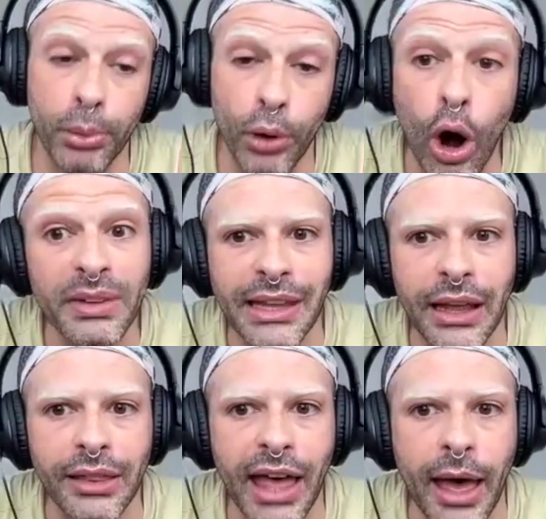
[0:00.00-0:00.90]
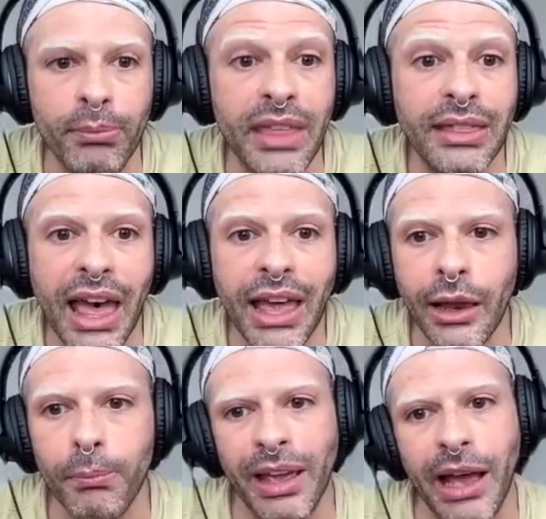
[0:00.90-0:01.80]
promising them that they
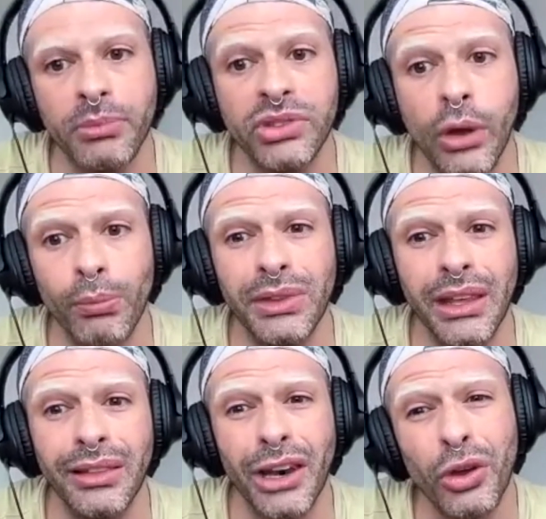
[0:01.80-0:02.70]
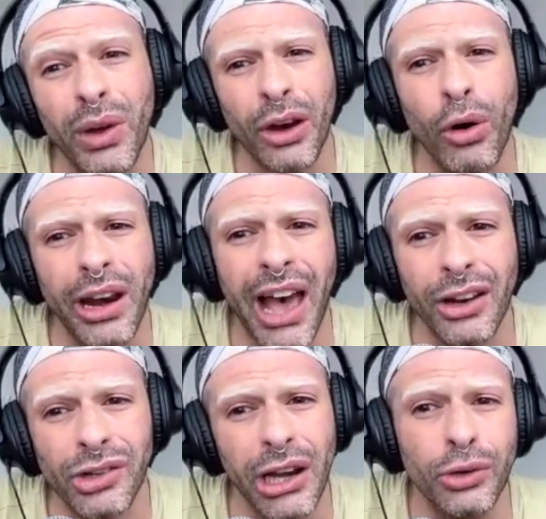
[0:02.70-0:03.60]
can become something that you can only
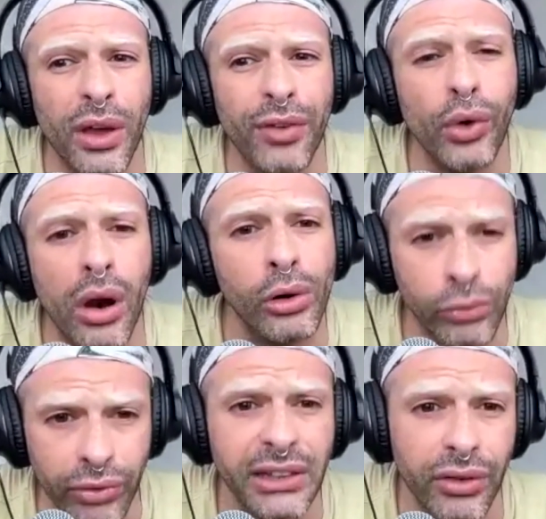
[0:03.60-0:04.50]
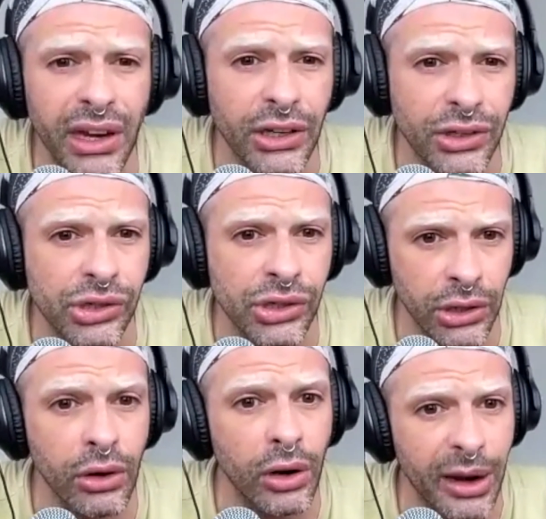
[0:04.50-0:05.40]
actually do if you are already rich.
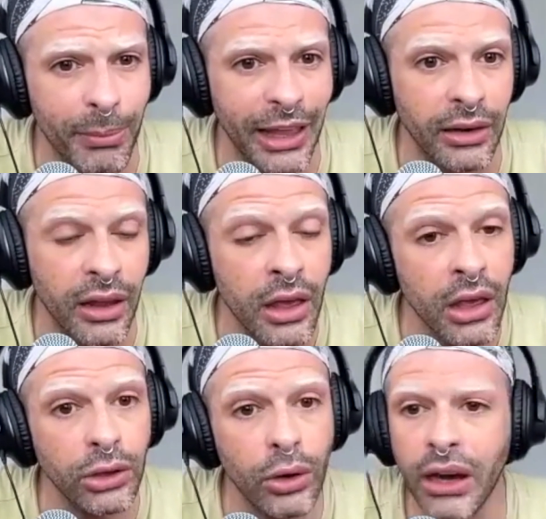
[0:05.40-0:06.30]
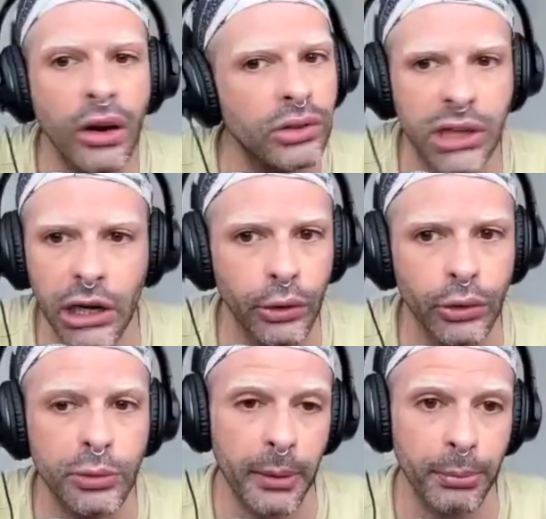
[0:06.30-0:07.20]
You know what I mean? You cannot
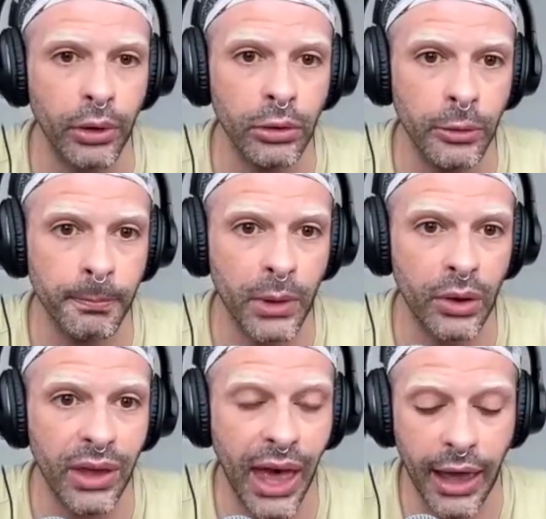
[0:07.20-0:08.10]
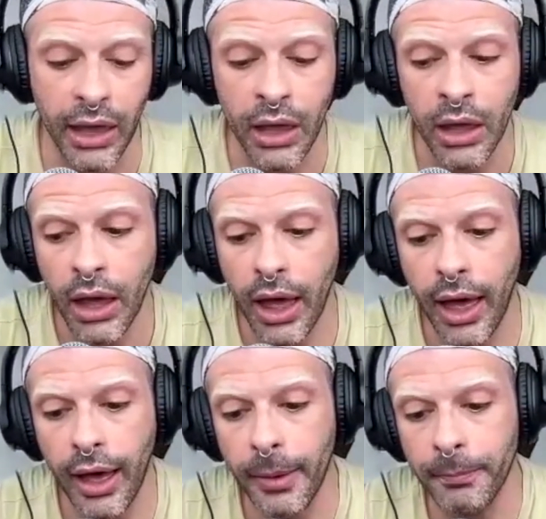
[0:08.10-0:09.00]
delude people. Okay.
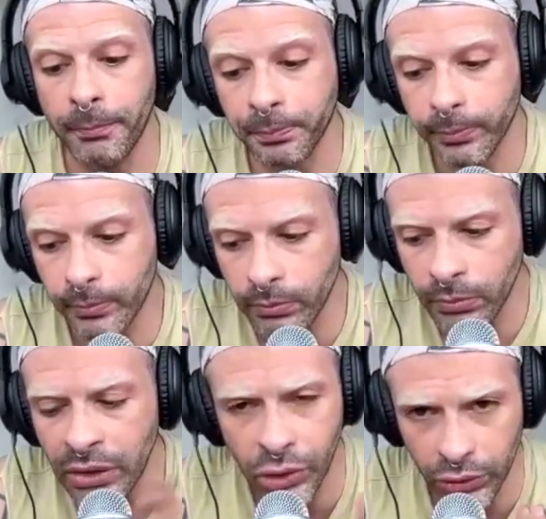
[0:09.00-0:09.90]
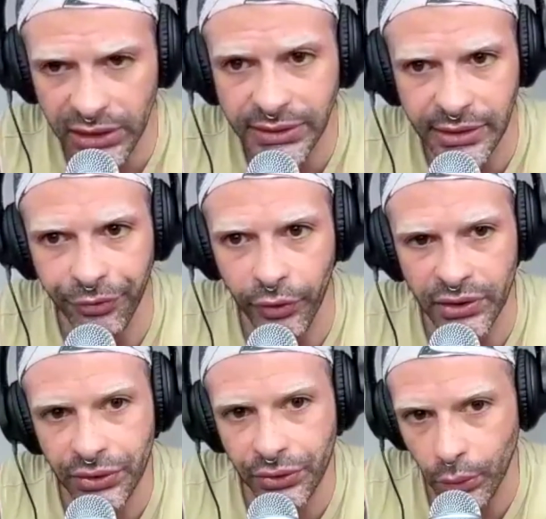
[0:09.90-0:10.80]
So this is the
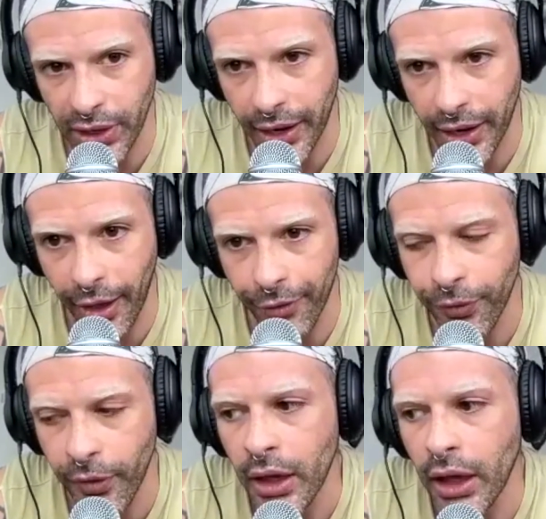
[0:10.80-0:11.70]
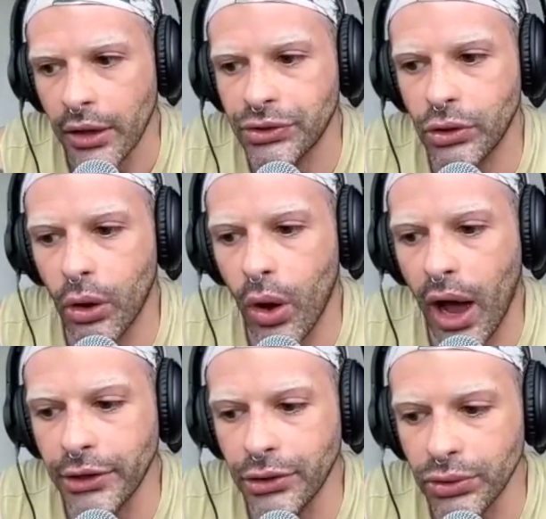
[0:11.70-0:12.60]
first thought I have. So
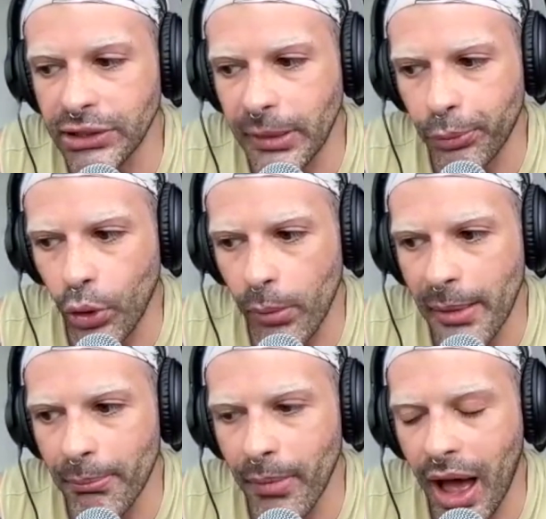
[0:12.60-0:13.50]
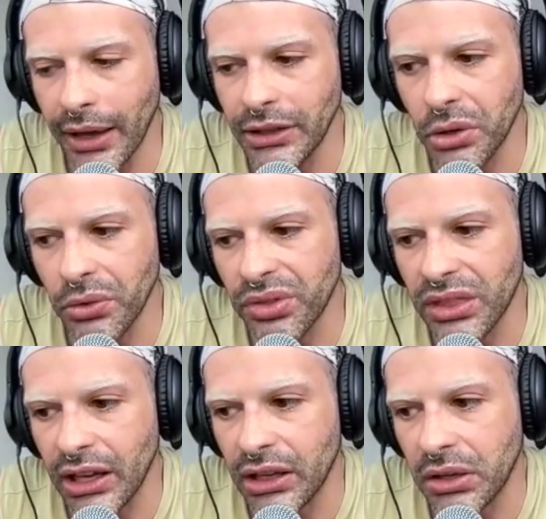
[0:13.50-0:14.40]
I do see the problem. I don't
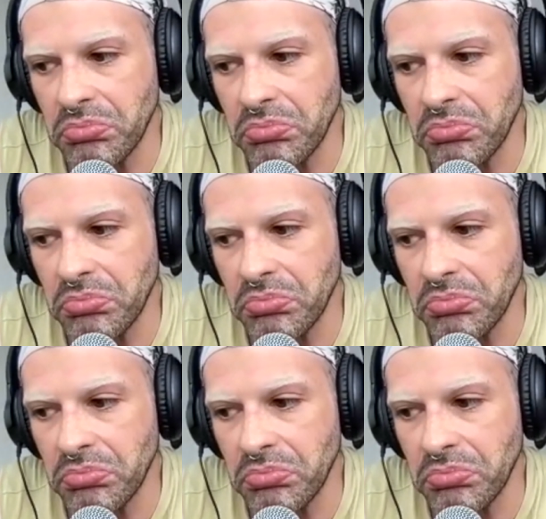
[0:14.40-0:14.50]
think,